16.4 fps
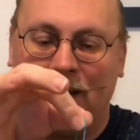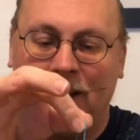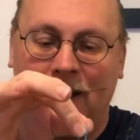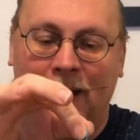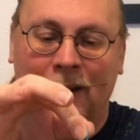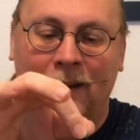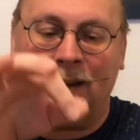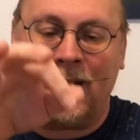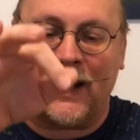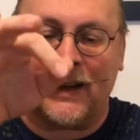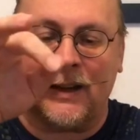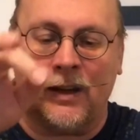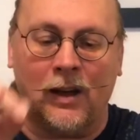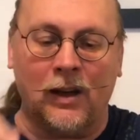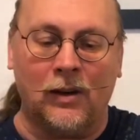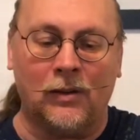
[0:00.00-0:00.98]
and let
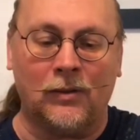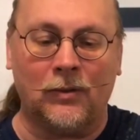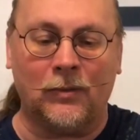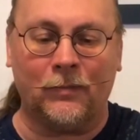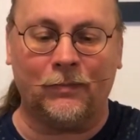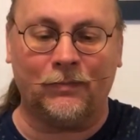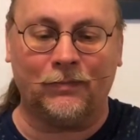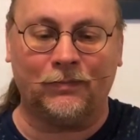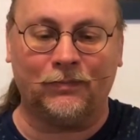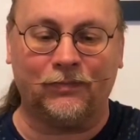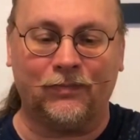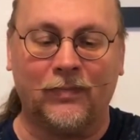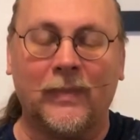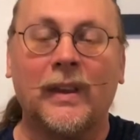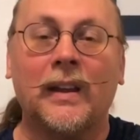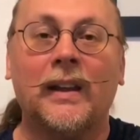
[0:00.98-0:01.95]
go,
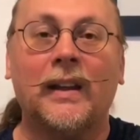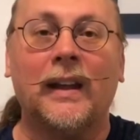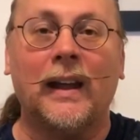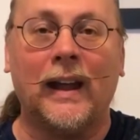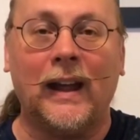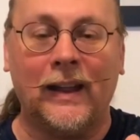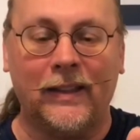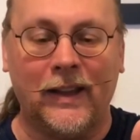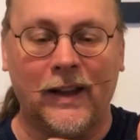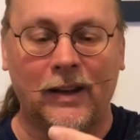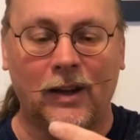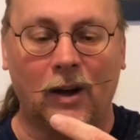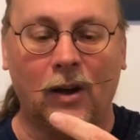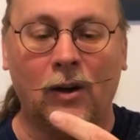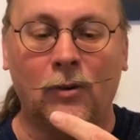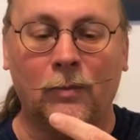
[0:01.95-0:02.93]
and then
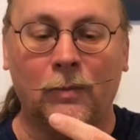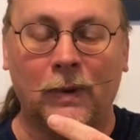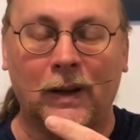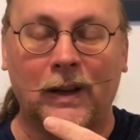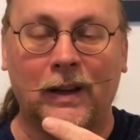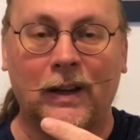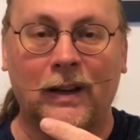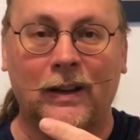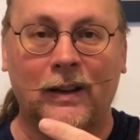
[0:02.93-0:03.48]
open